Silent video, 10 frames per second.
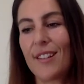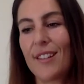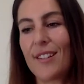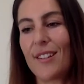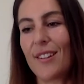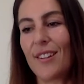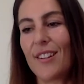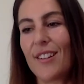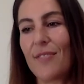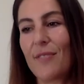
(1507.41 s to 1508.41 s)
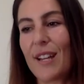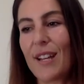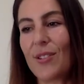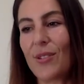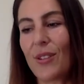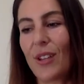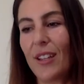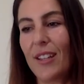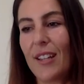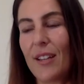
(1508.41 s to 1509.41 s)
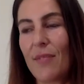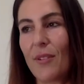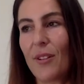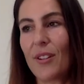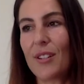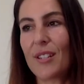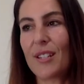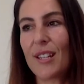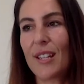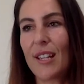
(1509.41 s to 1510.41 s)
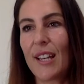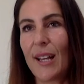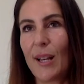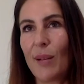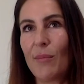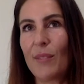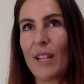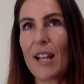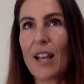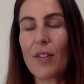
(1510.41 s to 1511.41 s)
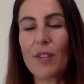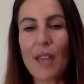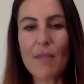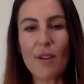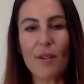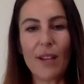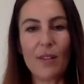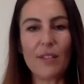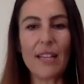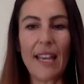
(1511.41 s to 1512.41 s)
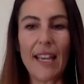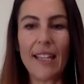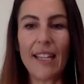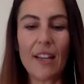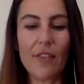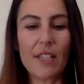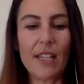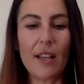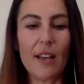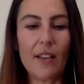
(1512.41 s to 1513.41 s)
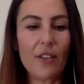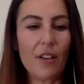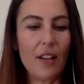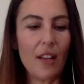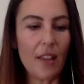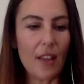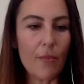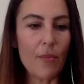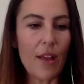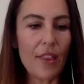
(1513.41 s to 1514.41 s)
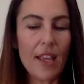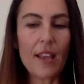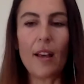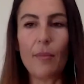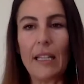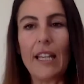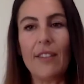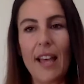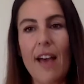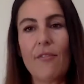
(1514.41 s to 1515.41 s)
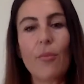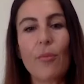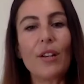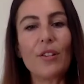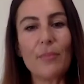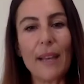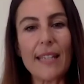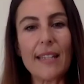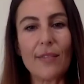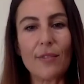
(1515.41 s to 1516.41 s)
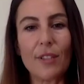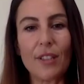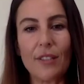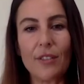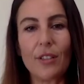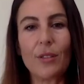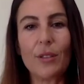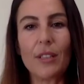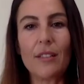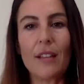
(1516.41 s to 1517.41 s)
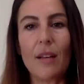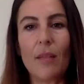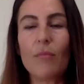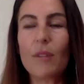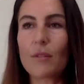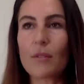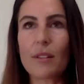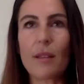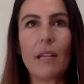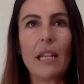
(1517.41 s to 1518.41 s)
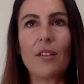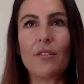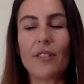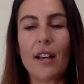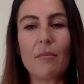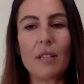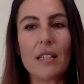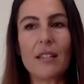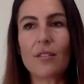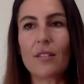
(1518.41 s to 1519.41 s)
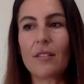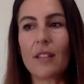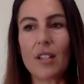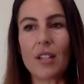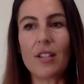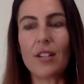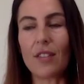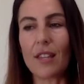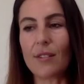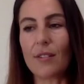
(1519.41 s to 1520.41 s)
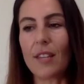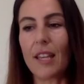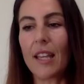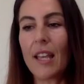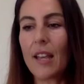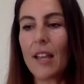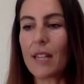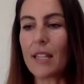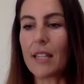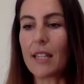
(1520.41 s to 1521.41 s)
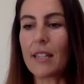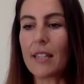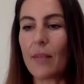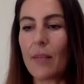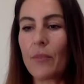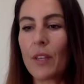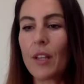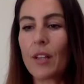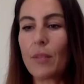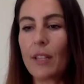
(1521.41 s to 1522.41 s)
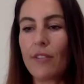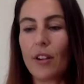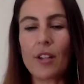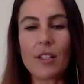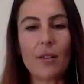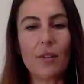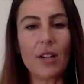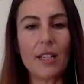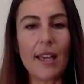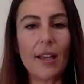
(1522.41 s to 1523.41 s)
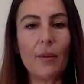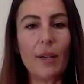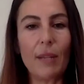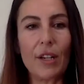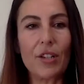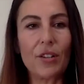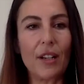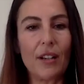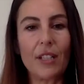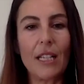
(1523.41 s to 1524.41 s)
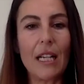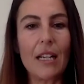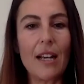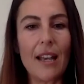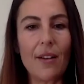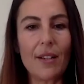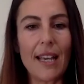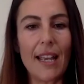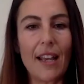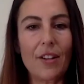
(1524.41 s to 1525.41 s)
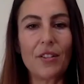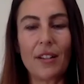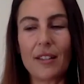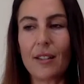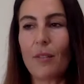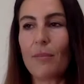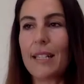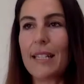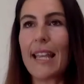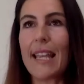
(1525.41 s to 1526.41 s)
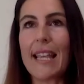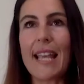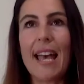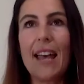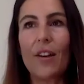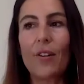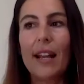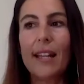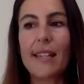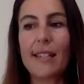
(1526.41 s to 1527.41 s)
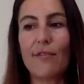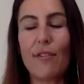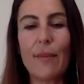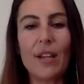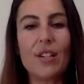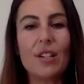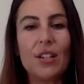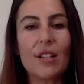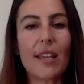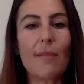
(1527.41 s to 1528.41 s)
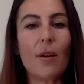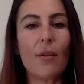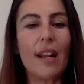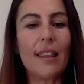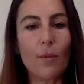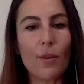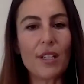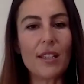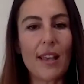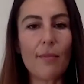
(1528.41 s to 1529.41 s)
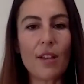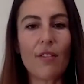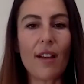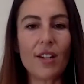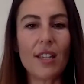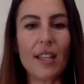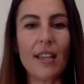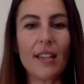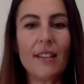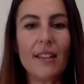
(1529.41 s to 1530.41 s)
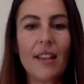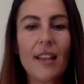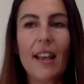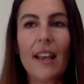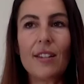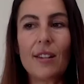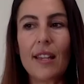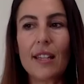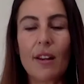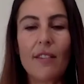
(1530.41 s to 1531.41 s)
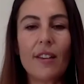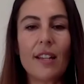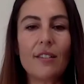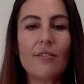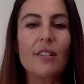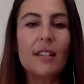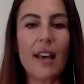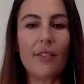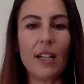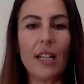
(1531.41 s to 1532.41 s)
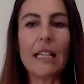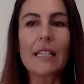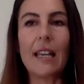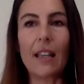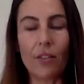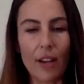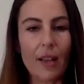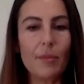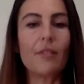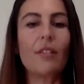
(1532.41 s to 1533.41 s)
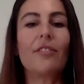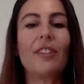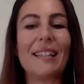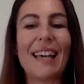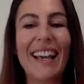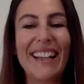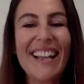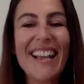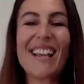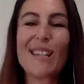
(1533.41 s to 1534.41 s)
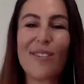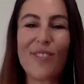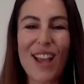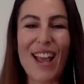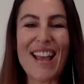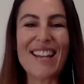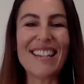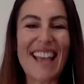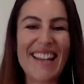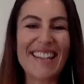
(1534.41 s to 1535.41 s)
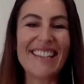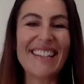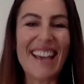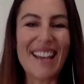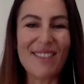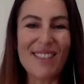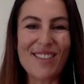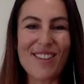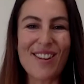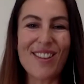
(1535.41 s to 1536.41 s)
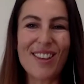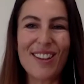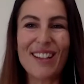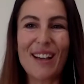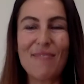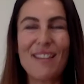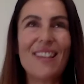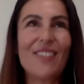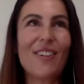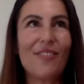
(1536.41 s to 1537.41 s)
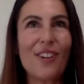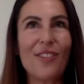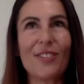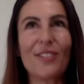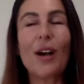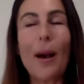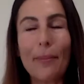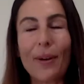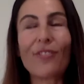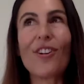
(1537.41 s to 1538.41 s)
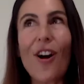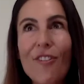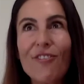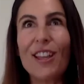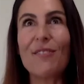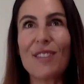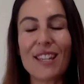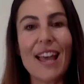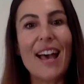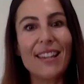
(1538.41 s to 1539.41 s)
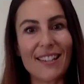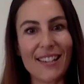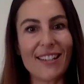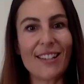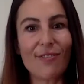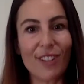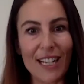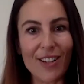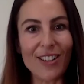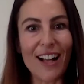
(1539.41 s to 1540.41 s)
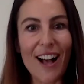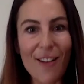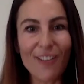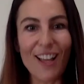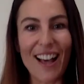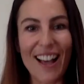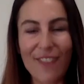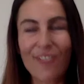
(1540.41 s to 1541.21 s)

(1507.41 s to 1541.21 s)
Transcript: So when I took it, it was um, like I could keep going all day. And I will say, I've got, I, I, think, I believe I have a pretty good base level. You know, I've got good um, minerals coming in, good vitamins, good digestion, all that sort of thing. There's like this um, complete focus. And I would only take it when I'm lecturing. I've got like a nine hour day lecturing. So I'd be taking that and I could access information and just keep going. And there wasn't that big crash at the end. And so that's what I find different to having like say three cups of coffee a day is if you yeah. end end the day with the third, third coffee, cup of coffee with it has its really long half life.